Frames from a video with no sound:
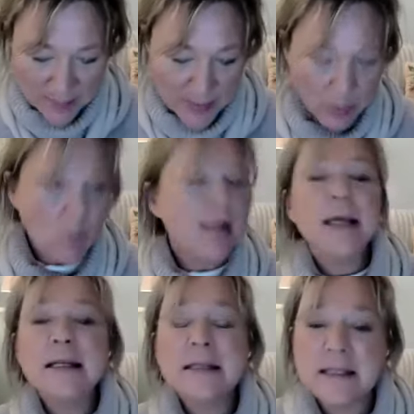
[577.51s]
Be
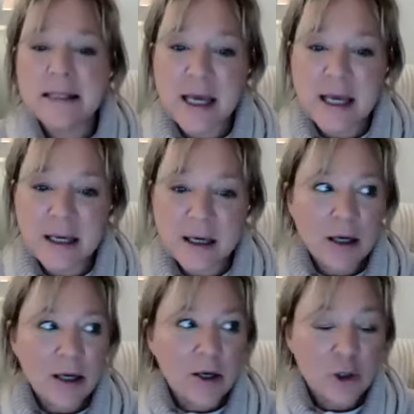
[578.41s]
willing to take
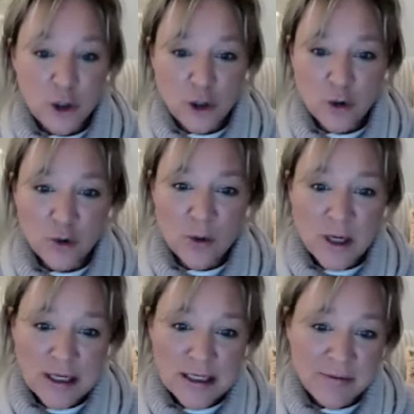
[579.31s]
new
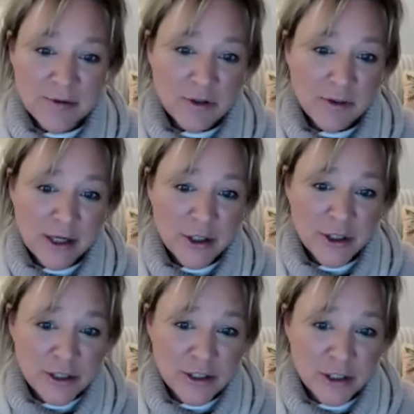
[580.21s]
and different
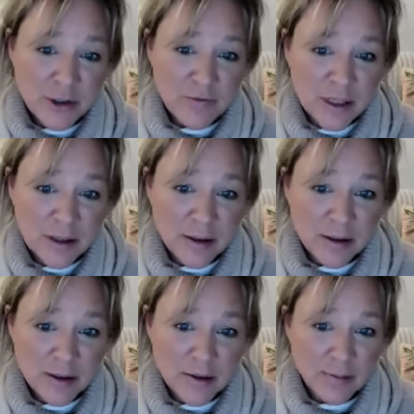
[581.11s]
directions than you've done
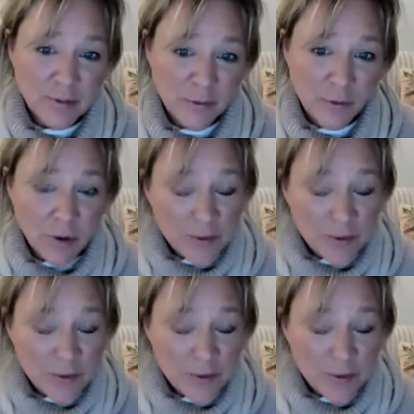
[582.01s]
before.